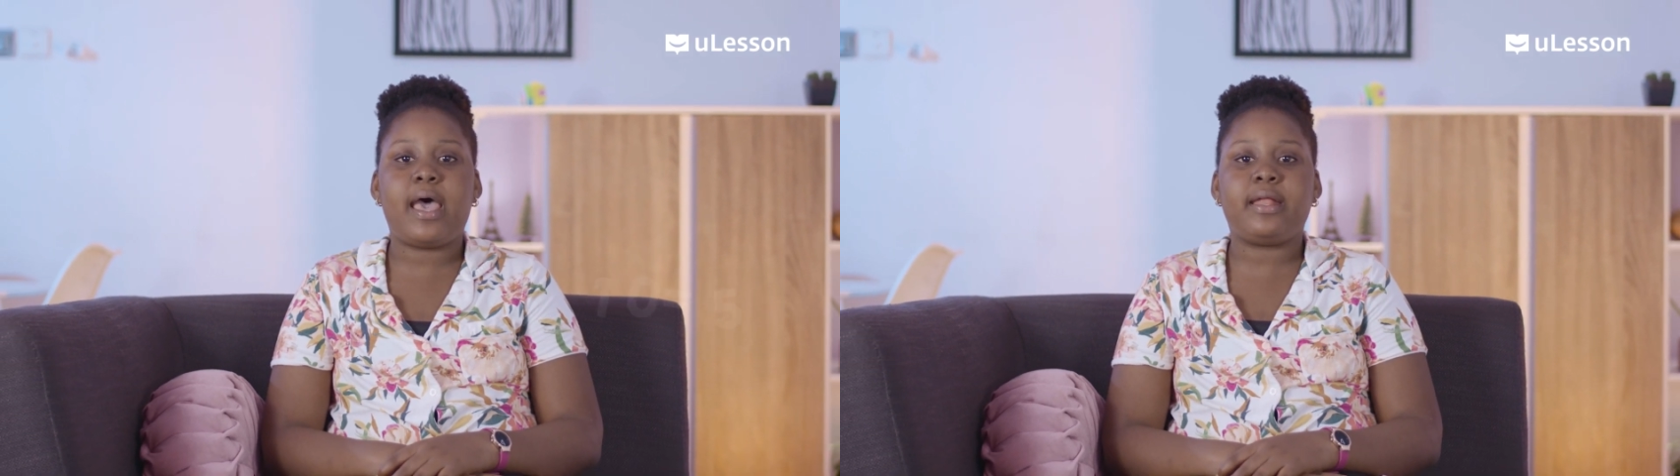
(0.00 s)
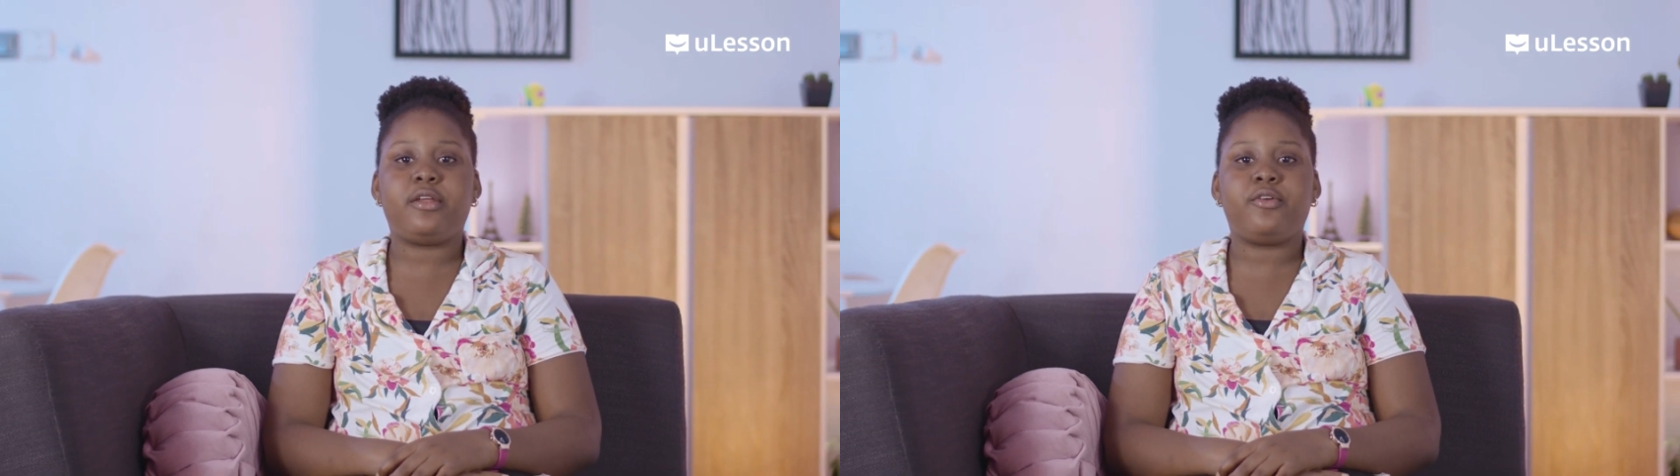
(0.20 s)

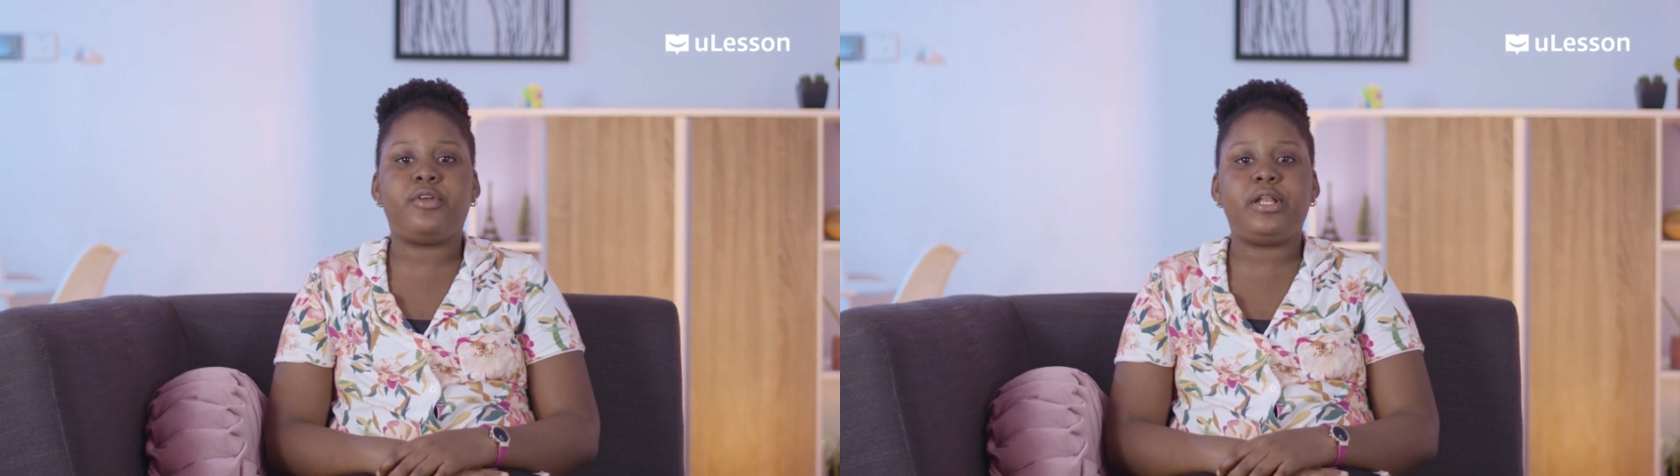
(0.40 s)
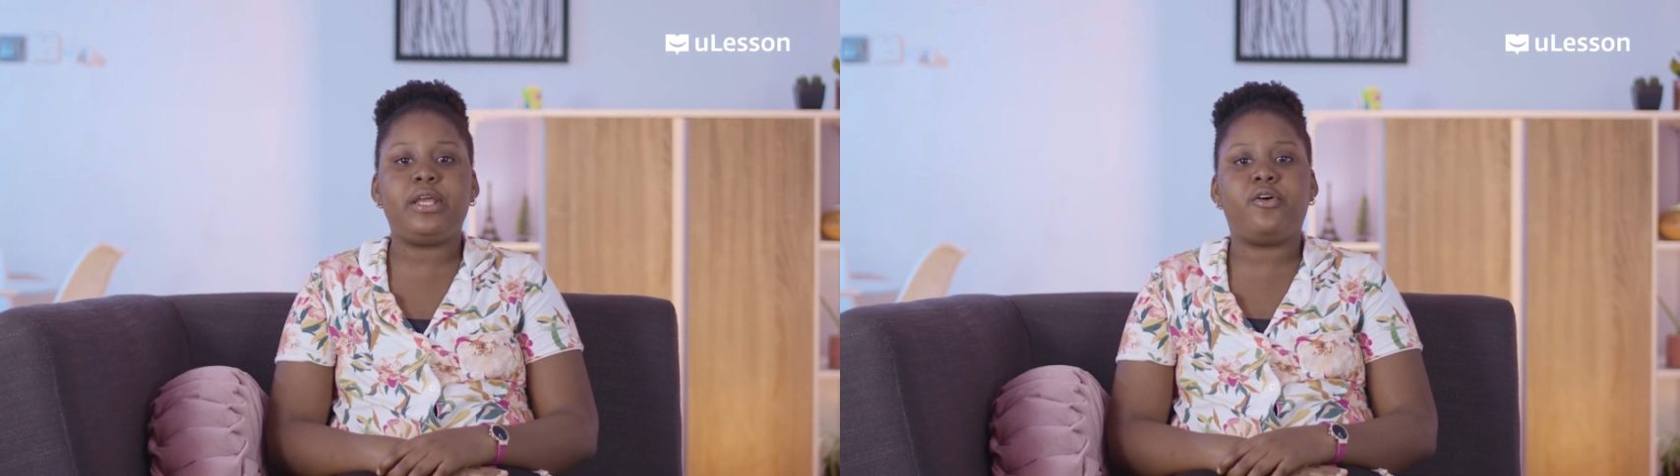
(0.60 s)
I didn't
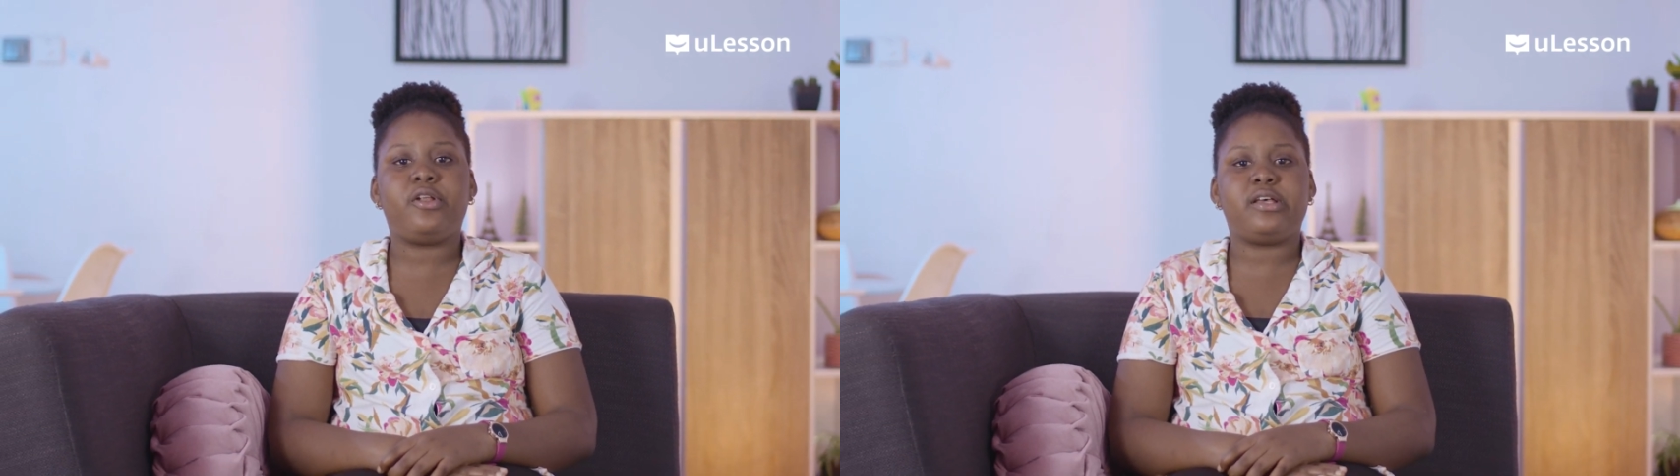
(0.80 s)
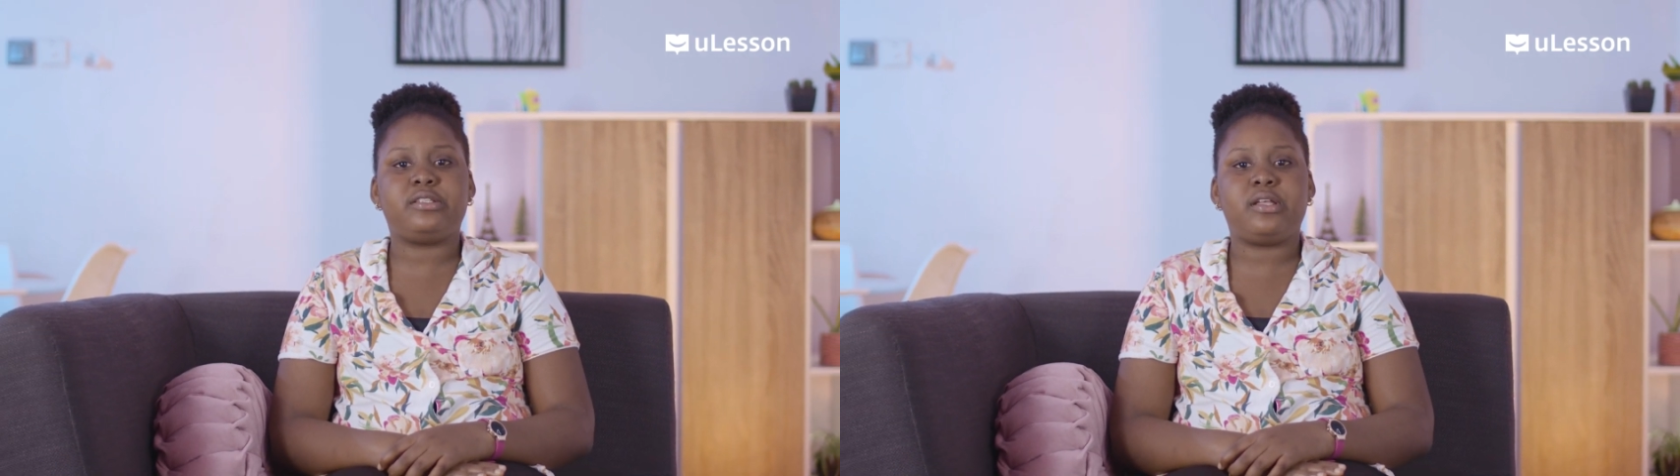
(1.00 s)
really
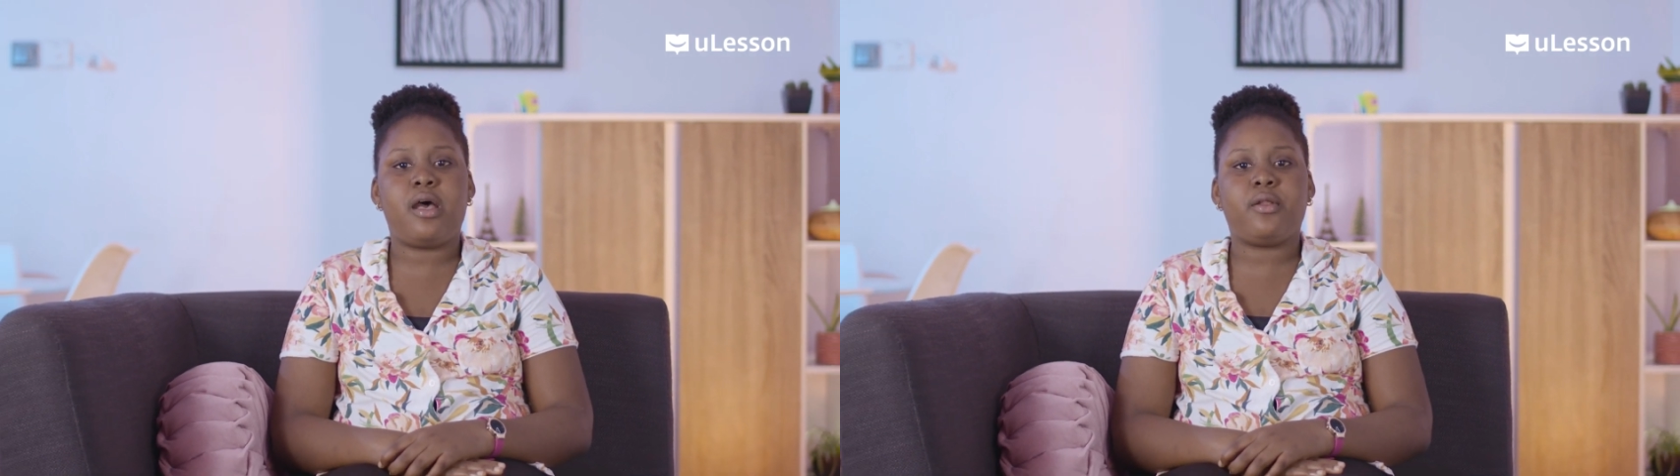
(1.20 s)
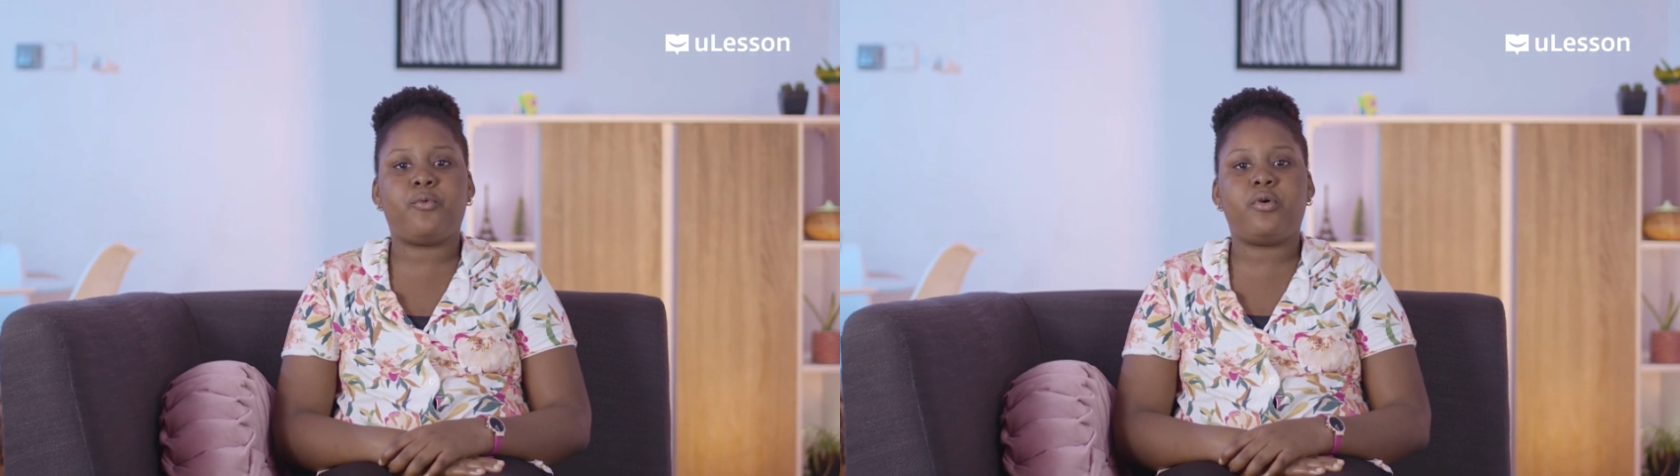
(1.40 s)

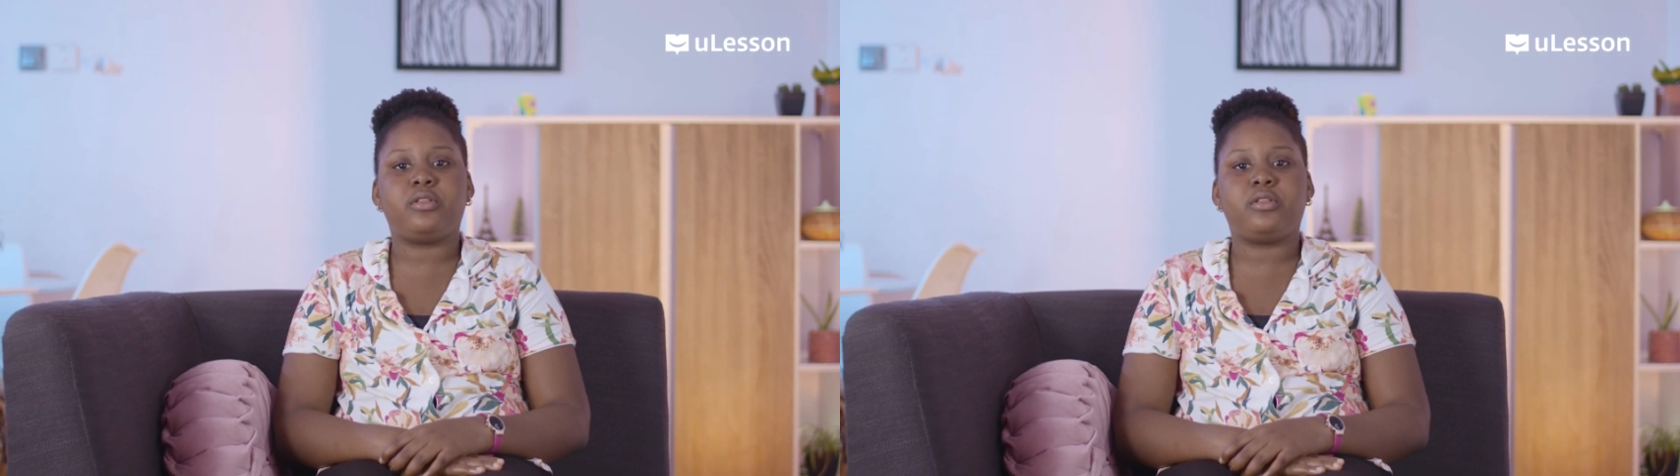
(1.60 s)
understand